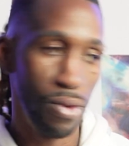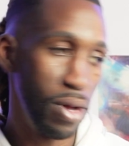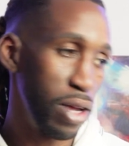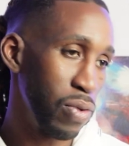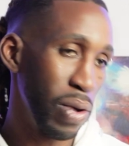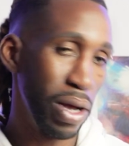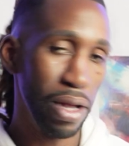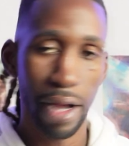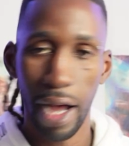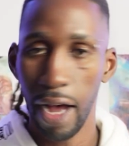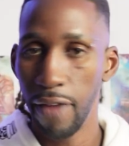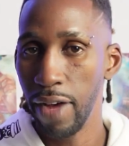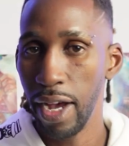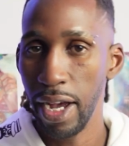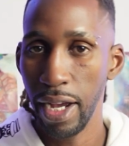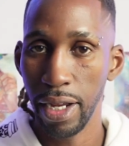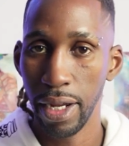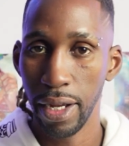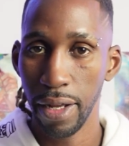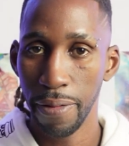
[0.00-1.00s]
That's why you have an
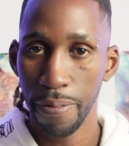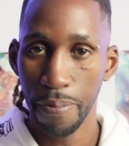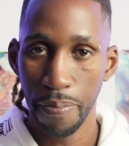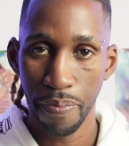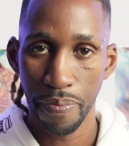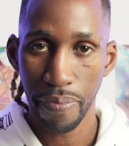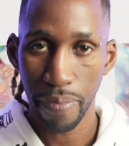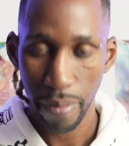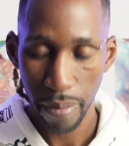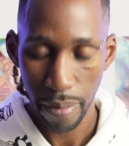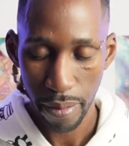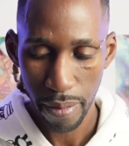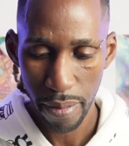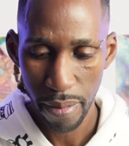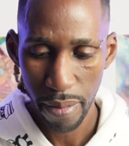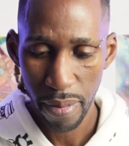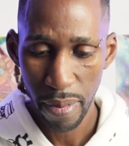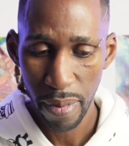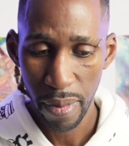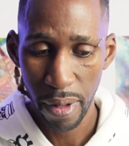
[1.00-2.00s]
agent.
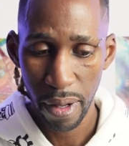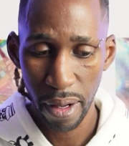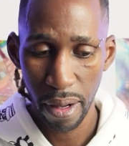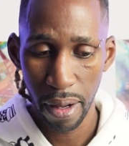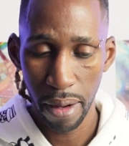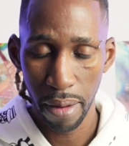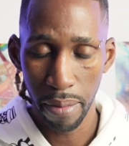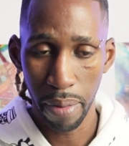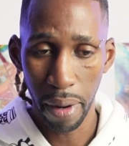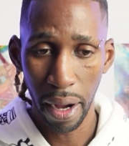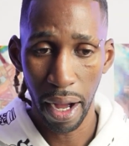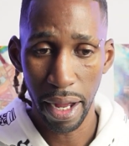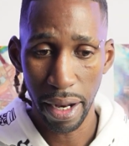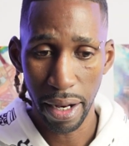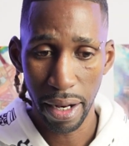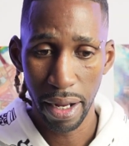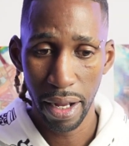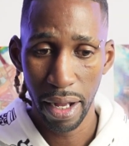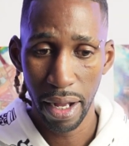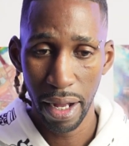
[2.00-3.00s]
But